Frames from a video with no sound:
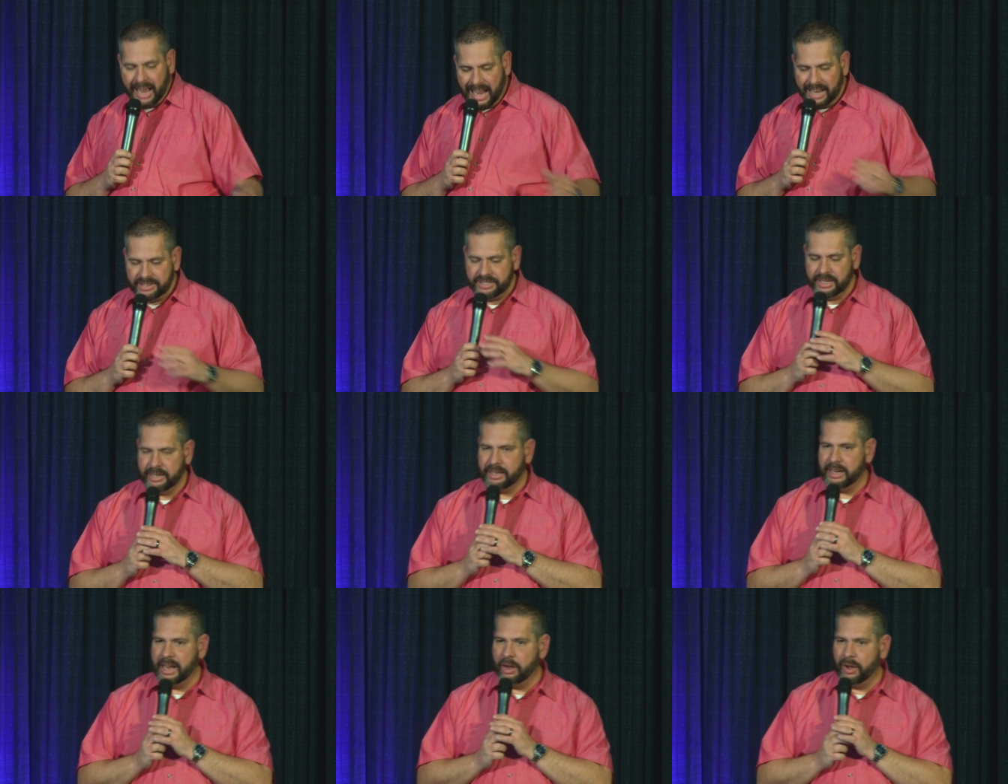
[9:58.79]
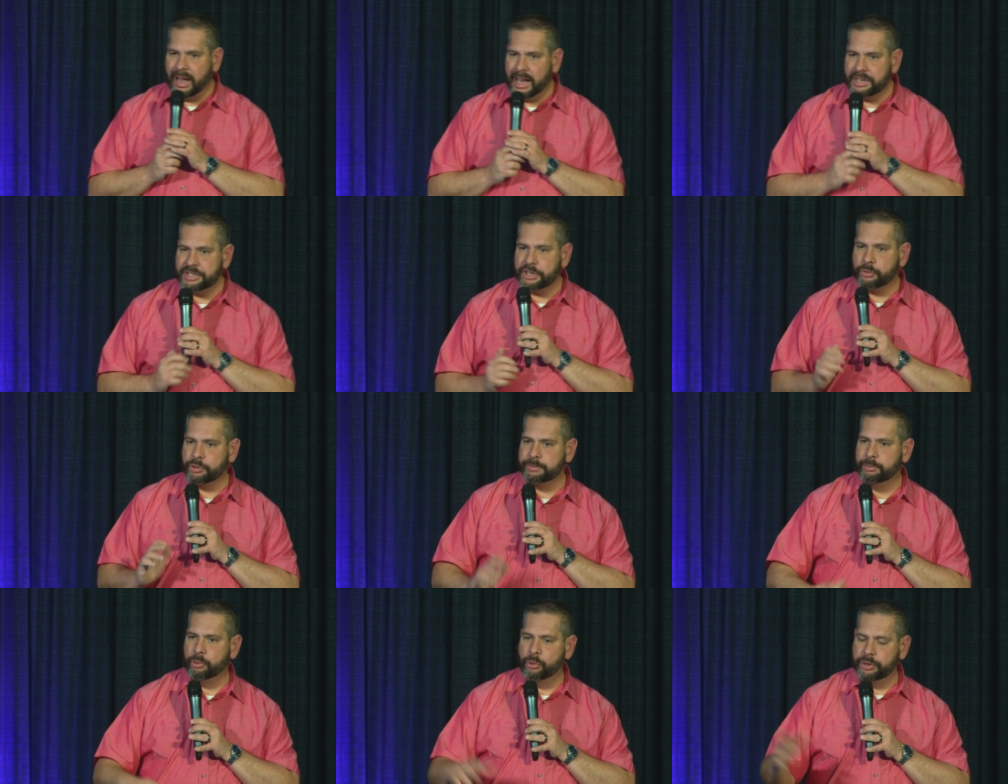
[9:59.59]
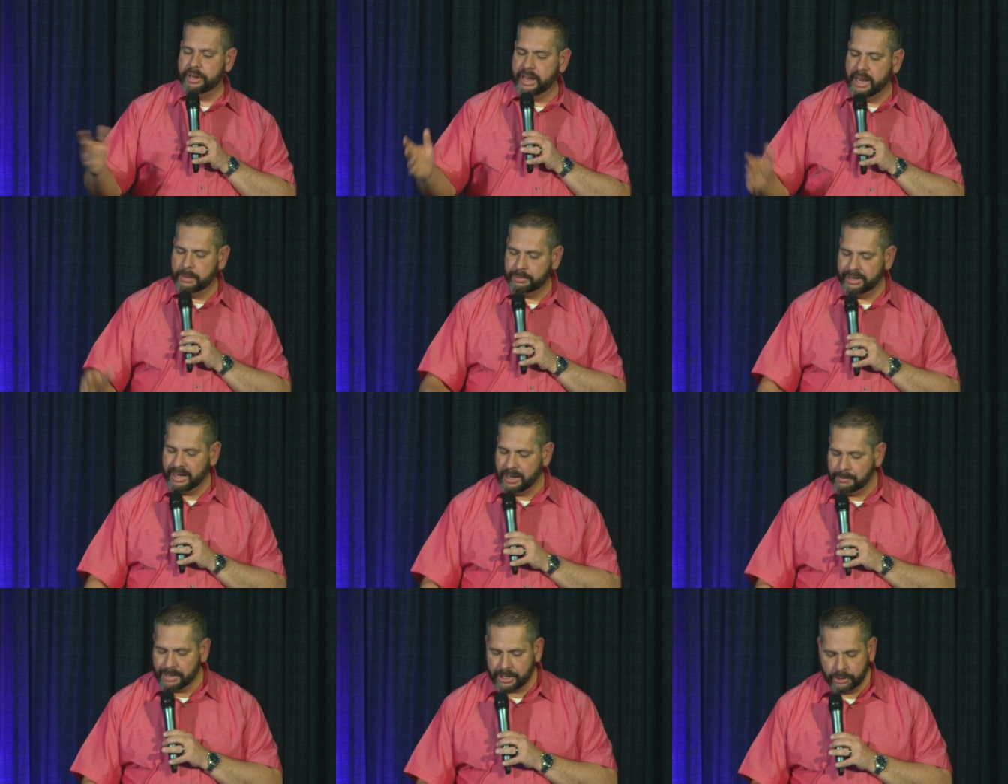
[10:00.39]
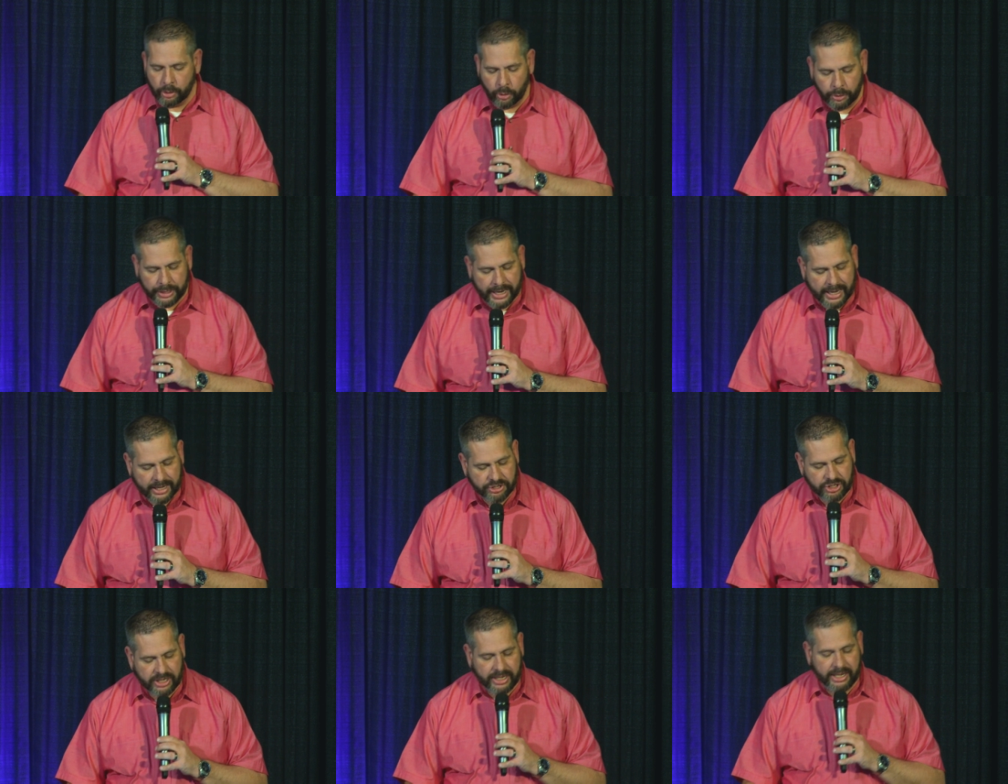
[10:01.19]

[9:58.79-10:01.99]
Isaac and how Isaac was born to Abraham at an old age.